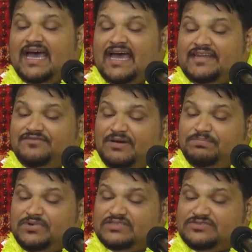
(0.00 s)
And if a
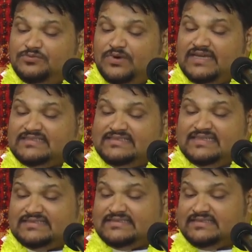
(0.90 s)
person wears
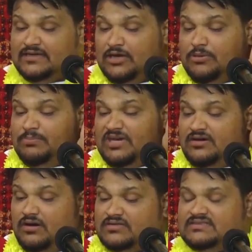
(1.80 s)
this
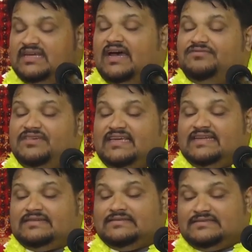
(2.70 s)
because they have
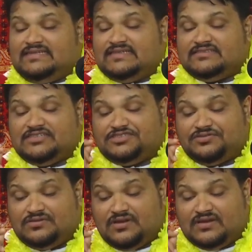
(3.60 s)
eaten things they
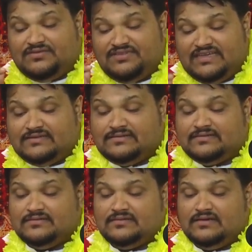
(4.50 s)
should not have eaten,